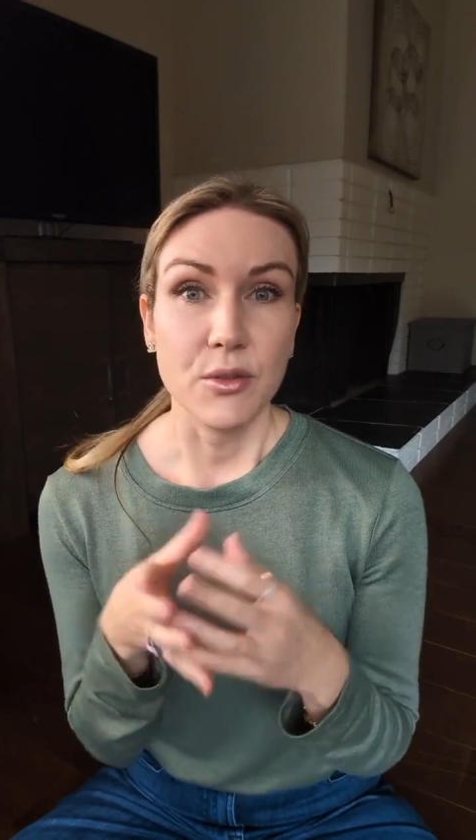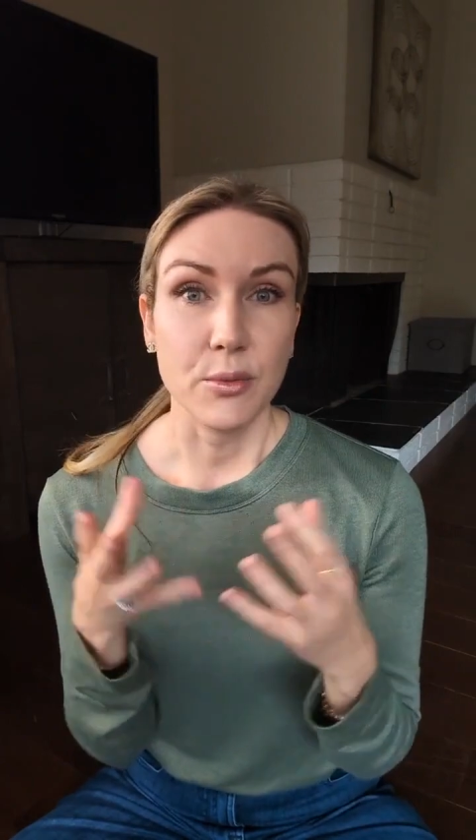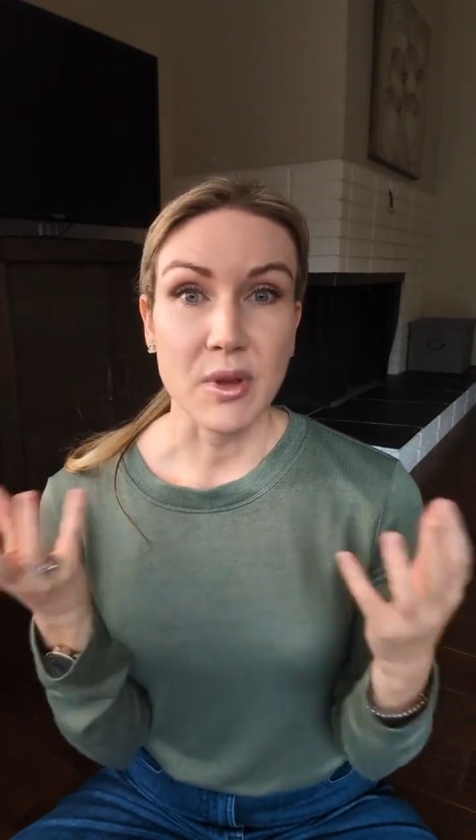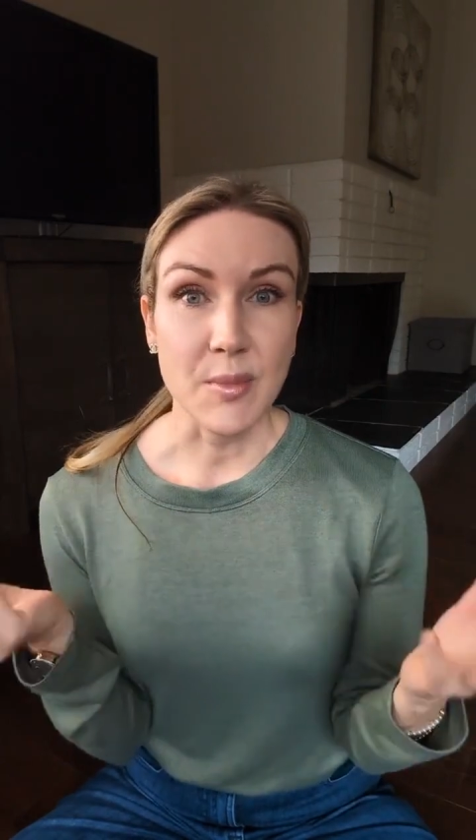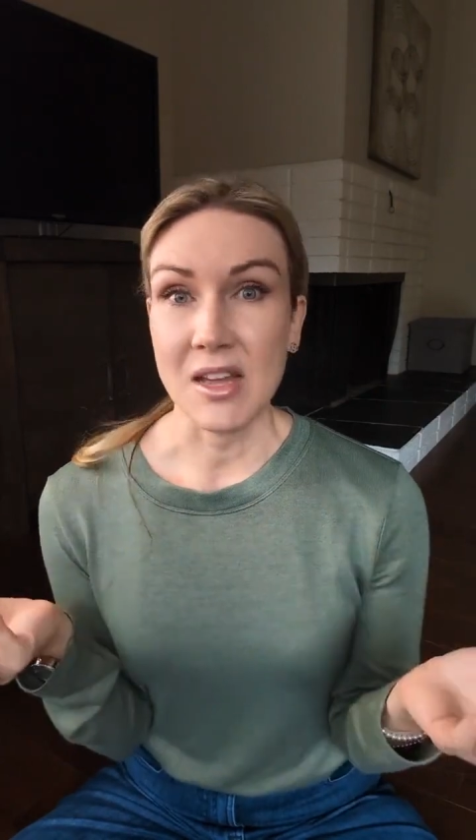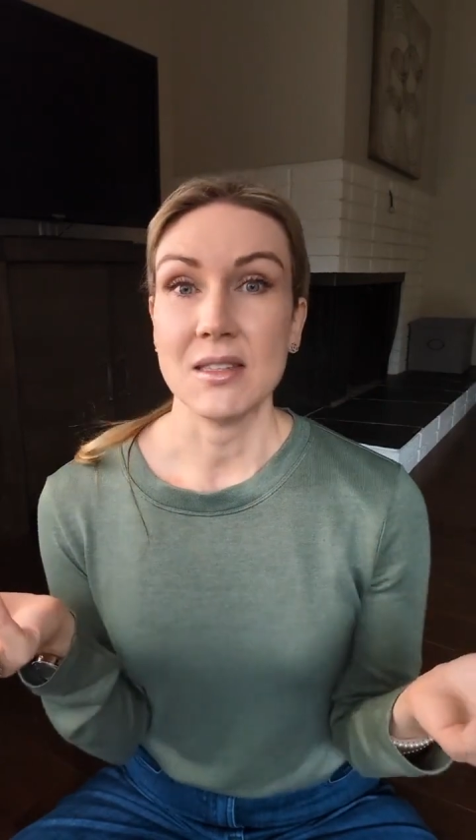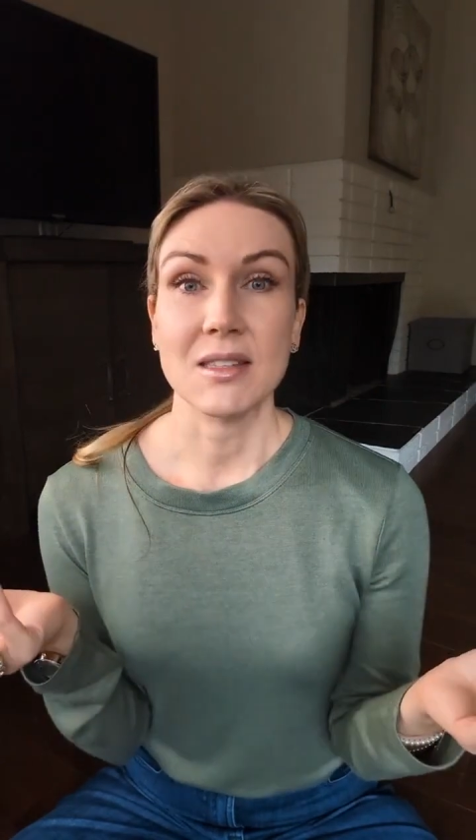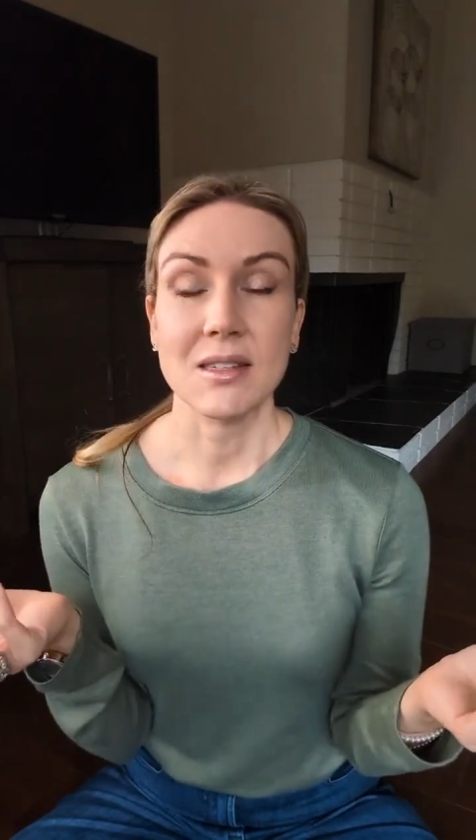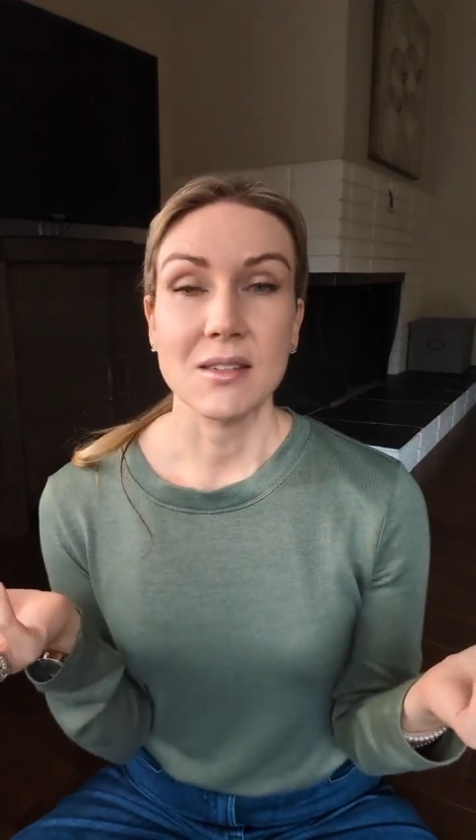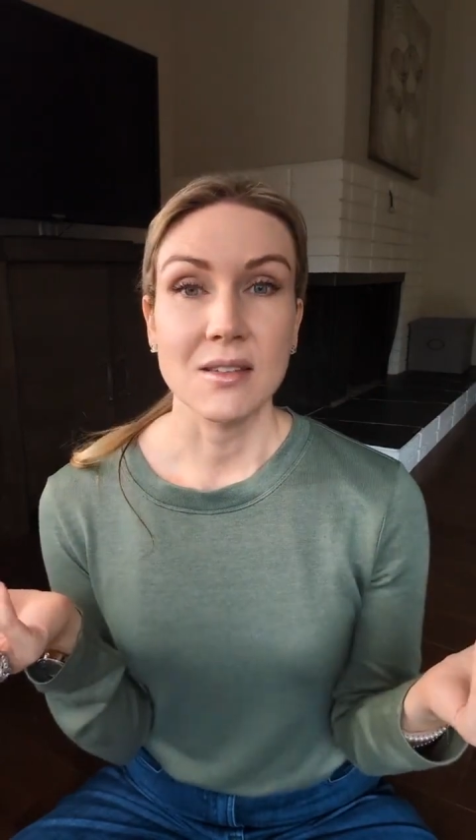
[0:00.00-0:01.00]
3
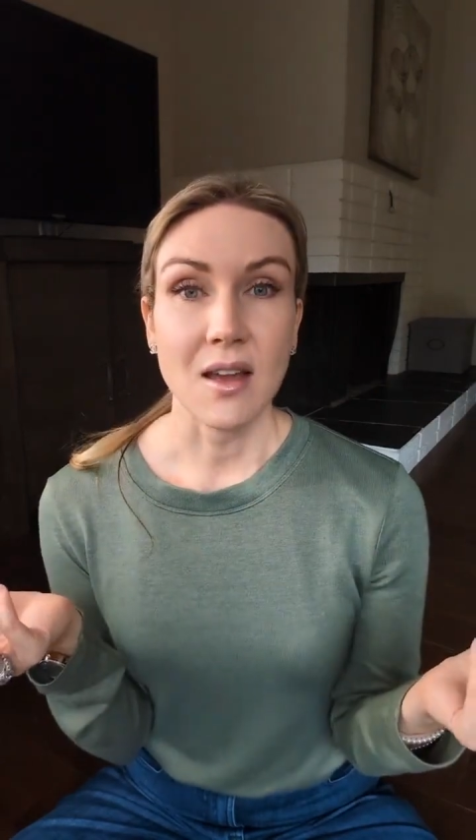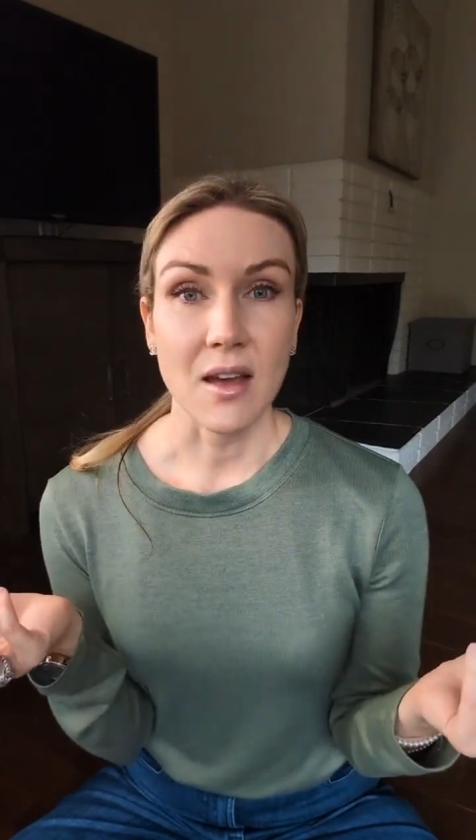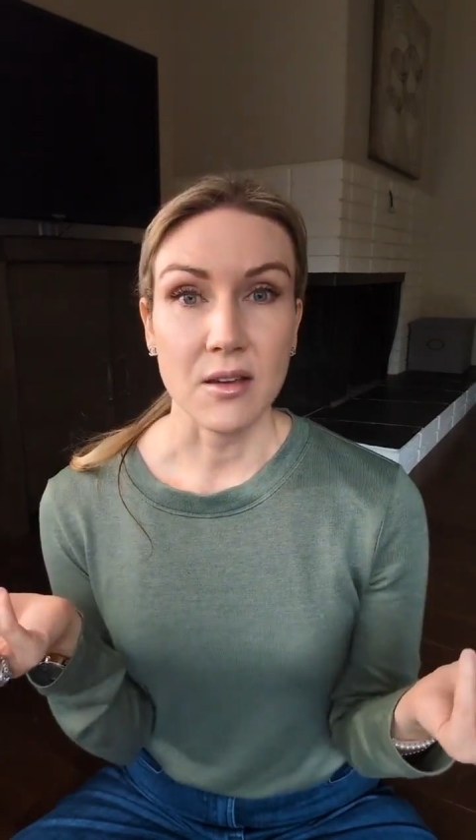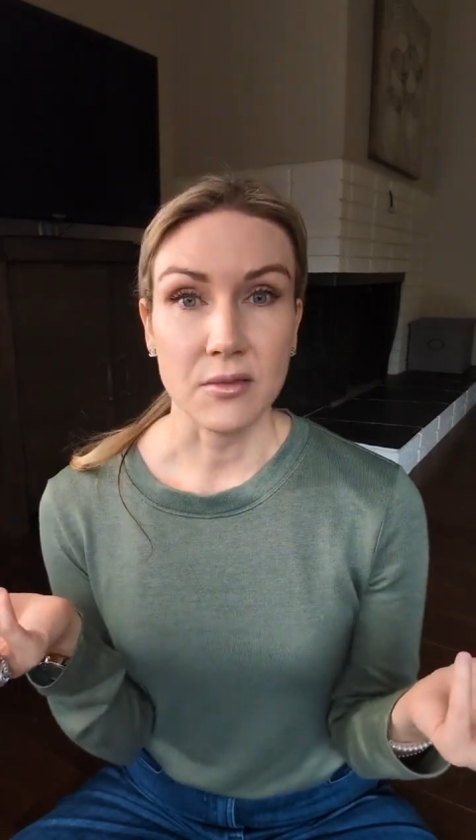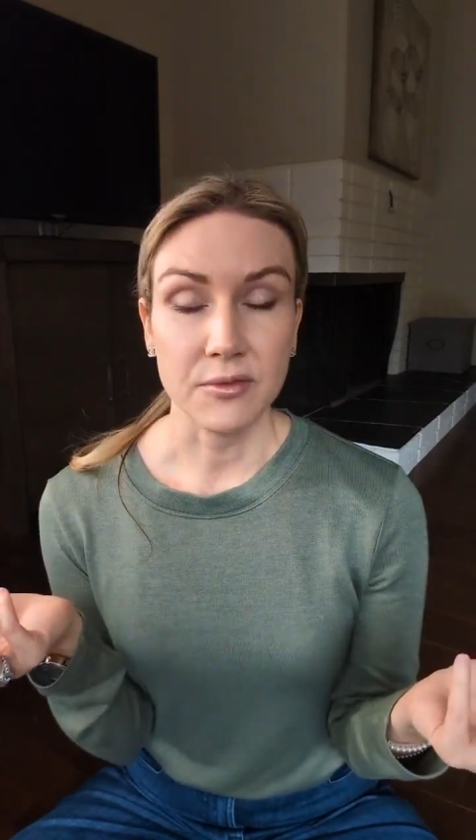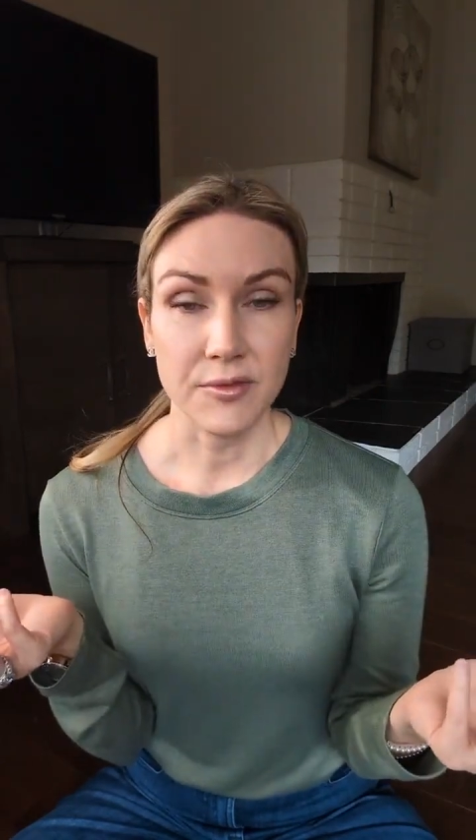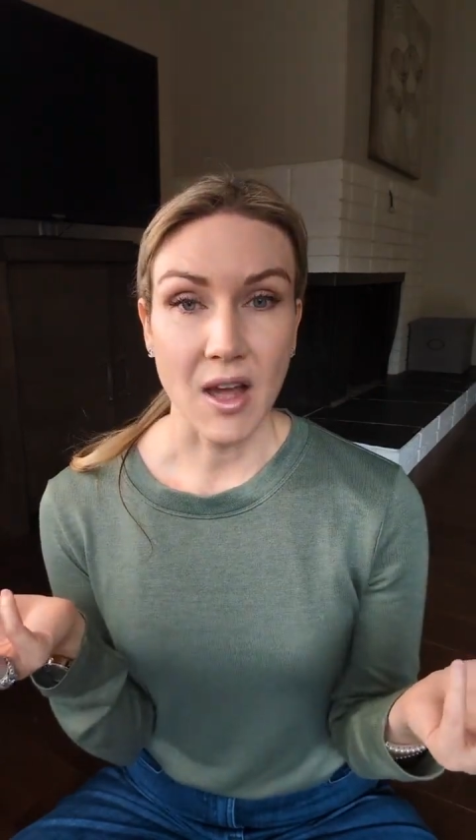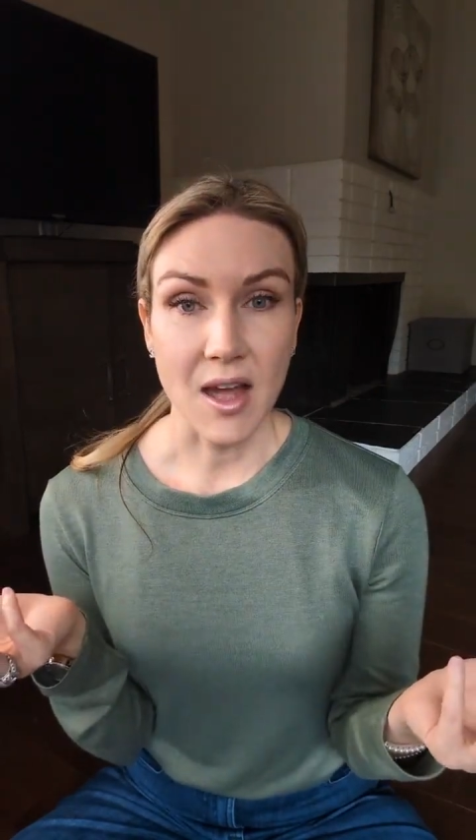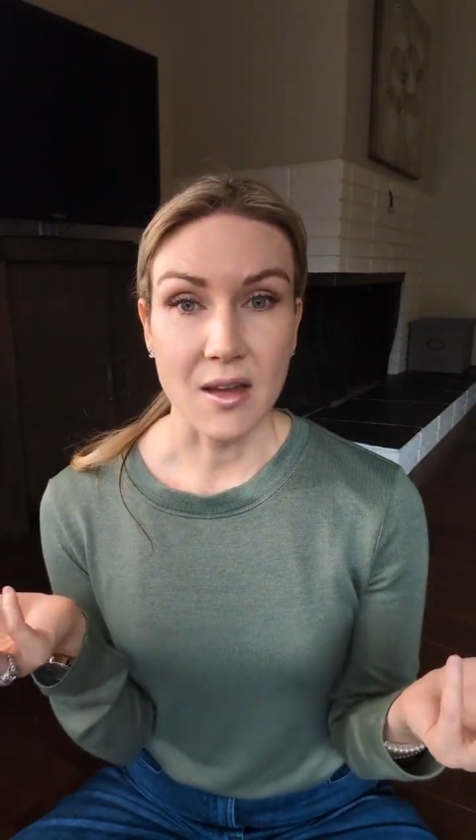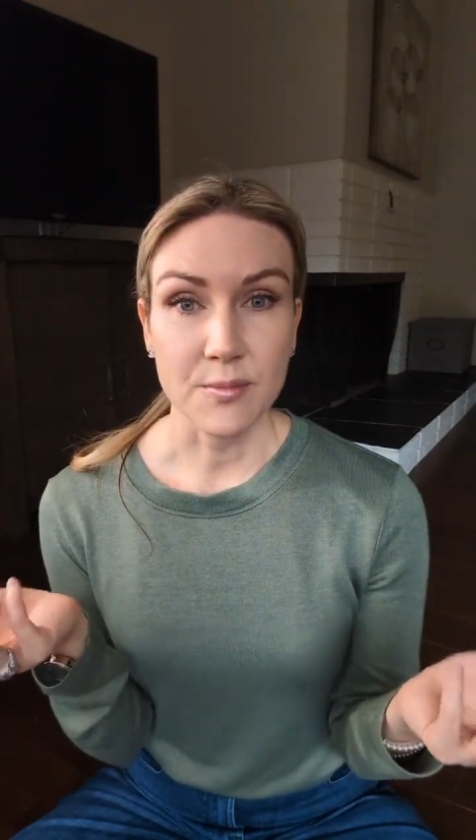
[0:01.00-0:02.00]
months of